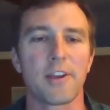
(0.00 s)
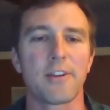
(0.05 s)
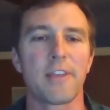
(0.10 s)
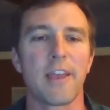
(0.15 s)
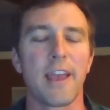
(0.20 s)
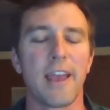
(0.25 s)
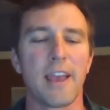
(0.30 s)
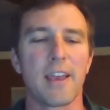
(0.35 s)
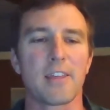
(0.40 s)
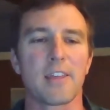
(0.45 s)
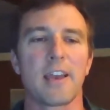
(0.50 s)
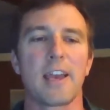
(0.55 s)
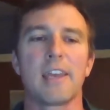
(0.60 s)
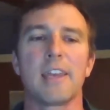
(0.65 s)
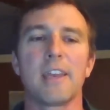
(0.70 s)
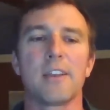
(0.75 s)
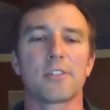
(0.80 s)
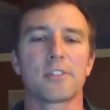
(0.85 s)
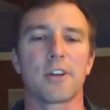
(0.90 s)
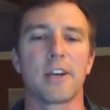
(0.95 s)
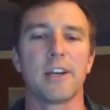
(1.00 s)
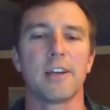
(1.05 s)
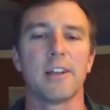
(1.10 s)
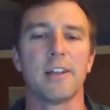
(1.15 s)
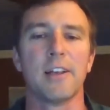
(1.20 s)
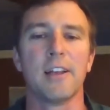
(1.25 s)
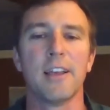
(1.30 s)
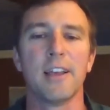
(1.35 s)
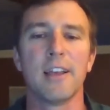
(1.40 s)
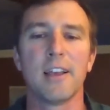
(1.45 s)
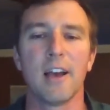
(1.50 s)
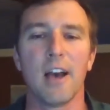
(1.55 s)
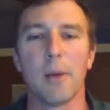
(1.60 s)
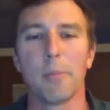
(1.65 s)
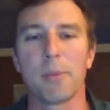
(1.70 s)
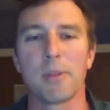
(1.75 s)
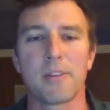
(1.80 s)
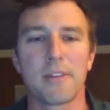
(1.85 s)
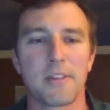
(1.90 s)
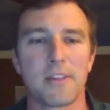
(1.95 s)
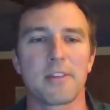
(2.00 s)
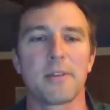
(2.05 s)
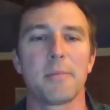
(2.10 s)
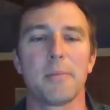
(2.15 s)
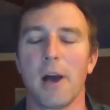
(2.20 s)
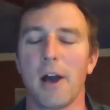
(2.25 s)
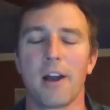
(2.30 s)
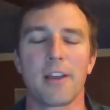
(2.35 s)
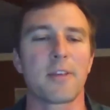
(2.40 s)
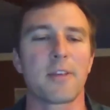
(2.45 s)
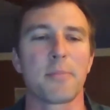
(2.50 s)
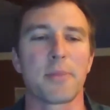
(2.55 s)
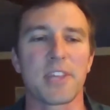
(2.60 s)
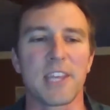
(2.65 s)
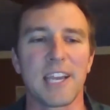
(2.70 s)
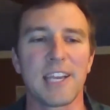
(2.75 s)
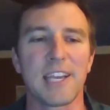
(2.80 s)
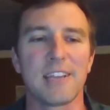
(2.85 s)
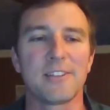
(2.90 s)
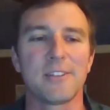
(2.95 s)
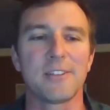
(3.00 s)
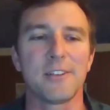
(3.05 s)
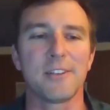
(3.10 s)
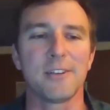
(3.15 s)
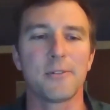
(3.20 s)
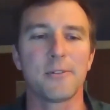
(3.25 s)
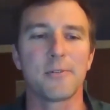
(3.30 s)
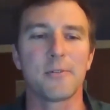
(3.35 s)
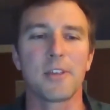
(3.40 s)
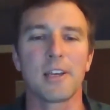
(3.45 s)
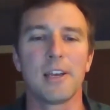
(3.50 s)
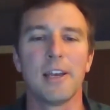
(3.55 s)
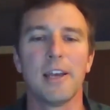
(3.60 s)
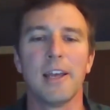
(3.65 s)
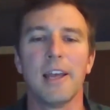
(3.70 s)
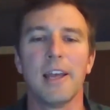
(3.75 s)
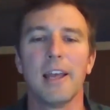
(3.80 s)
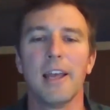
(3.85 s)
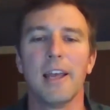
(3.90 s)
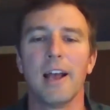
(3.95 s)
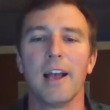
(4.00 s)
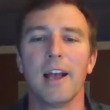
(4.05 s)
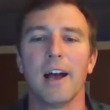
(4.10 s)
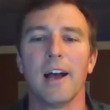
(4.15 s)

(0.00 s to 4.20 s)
launch there that has a hiking trail up into some awesome sand dunes.